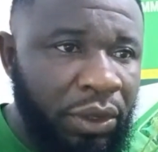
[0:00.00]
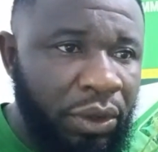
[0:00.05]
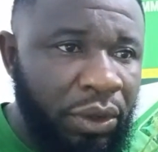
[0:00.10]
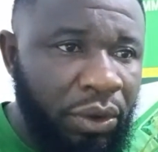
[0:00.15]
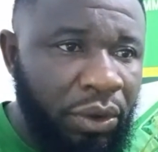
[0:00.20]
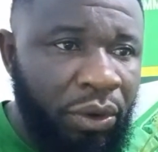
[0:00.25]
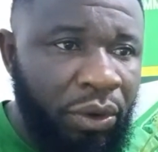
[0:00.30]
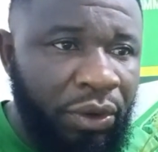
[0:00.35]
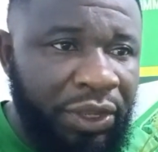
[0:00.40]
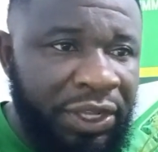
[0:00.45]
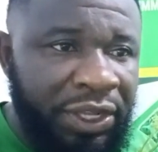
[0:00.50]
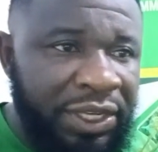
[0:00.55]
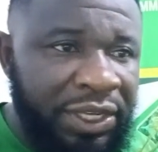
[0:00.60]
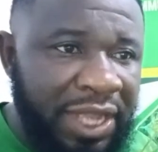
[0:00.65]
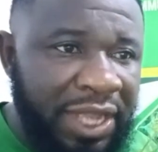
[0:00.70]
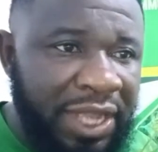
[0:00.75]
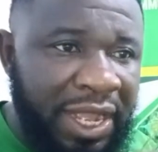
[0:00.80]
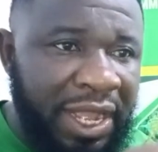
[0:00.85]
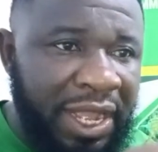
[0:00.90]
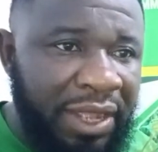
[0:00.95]
or
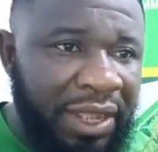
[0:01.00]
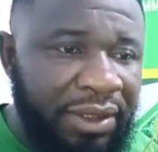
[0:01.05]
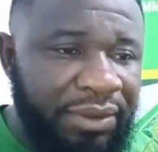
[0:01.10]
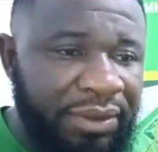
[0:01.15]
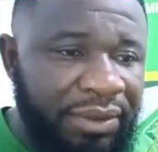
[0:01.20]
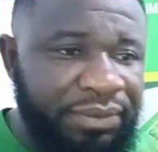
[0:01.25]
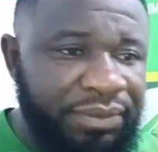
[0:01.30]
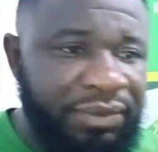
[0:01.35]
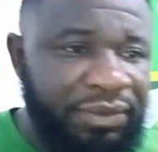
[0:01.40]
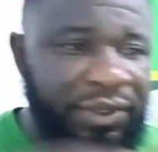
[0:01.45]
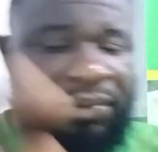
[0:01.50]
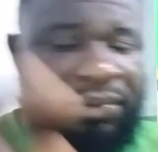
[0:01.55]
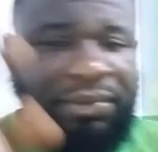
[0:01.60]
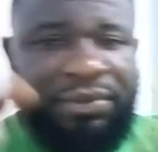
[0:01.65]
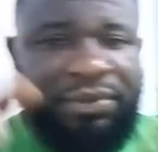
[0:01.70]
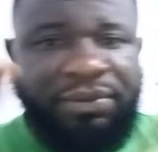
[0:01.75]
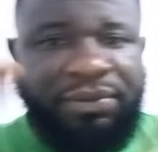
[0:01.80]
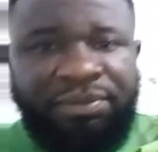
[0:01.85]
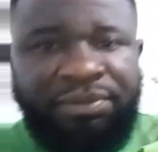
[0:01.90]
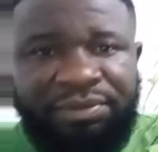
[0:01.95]
either
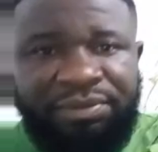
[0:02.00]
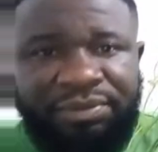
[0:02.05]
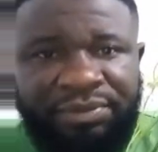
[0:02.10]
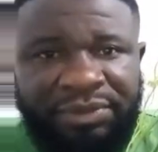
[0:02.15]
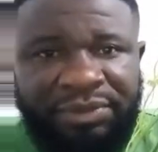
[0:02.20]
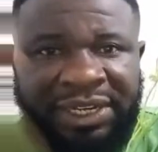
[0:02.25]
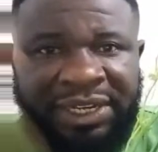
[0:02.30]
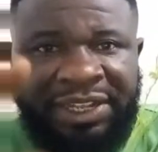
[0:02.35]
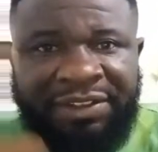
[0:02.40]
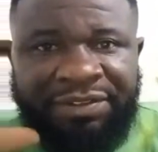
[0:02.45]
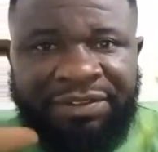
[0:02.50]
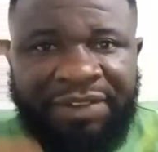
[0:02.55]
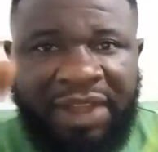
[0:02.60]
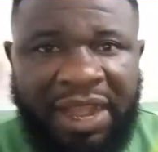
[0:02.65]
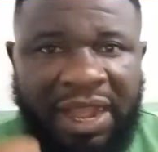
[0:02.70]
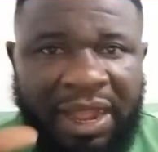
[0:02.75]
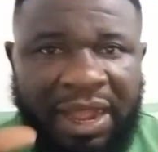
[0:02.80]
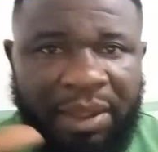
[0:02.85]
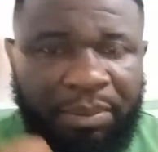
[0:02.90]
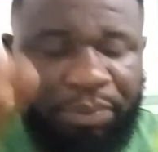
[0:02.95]

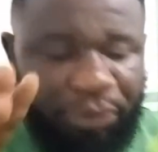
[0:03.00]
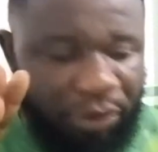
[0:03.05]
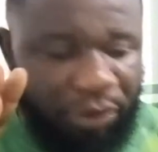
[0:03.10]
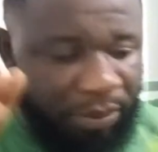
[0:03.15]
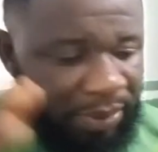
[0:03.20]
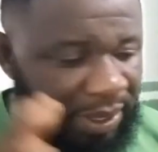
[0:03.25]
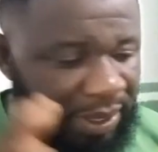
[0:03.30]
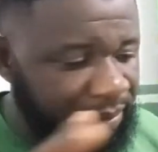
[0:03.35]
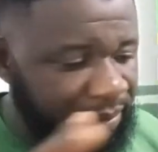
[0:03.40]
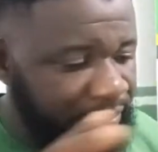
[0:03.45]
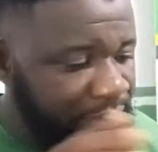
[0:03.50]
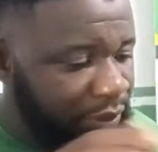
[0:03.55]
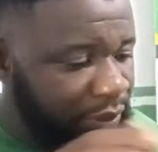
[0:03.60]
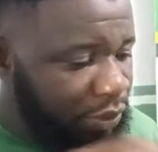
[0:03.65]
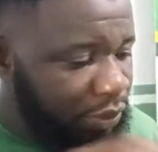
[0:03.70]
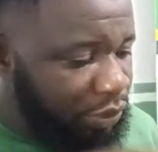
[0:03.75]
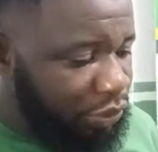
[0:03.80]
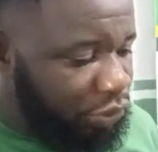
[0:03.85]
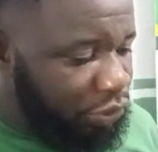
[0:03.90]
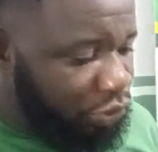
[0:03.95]
liver problem,
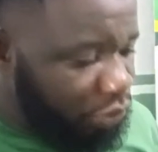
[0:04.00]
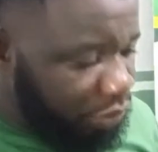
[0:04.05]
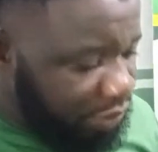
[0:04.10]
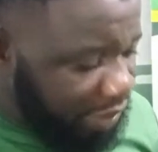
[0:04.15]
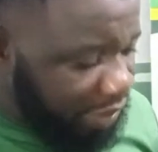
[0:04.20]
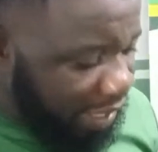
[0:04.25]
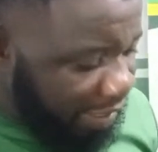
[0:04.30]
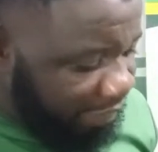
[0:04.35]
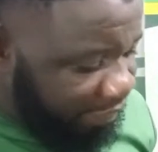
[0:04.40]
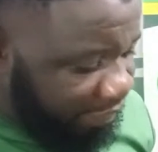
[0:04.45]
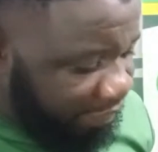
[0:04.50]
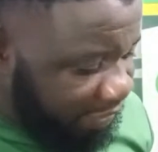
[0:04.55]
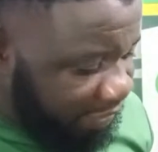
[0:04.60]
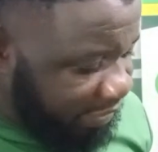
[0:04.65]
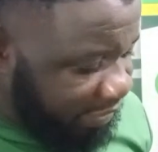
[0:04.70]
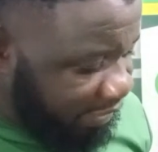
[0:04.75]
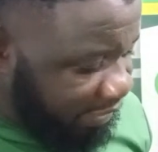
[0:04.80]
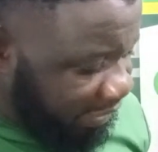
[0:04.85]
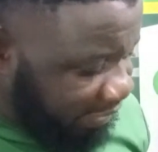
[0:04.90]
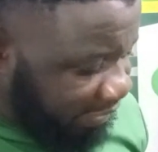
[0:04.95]
just
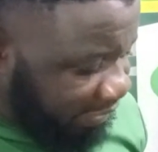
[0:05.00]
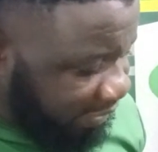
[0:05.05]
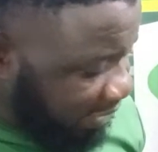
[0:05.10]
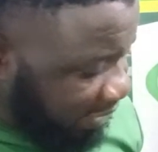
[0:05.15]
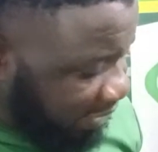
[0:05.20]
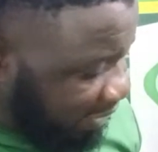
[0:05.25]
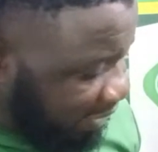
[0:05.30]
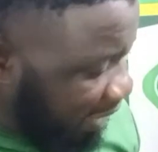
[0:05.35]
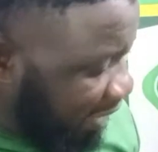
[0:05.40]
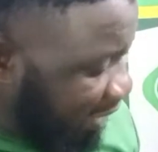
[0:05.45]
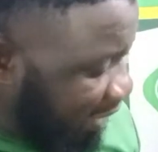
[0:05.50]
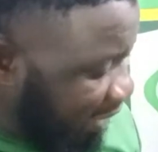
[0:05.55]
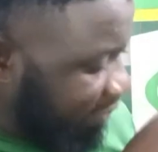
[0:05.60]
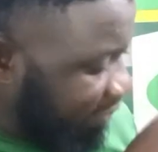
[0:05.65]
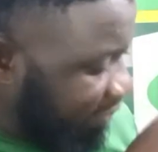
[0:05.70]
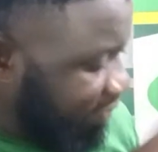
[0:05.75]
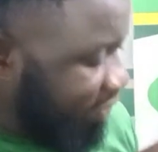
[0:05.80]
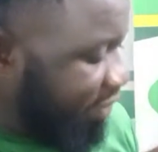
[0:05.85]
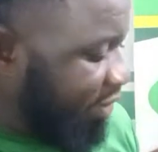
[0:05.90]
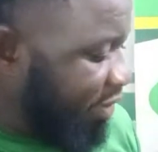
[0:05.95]
harvest the tender
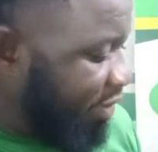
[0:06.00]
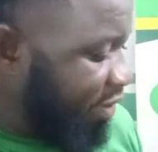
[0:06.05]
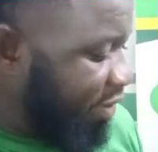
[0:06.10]
leaves.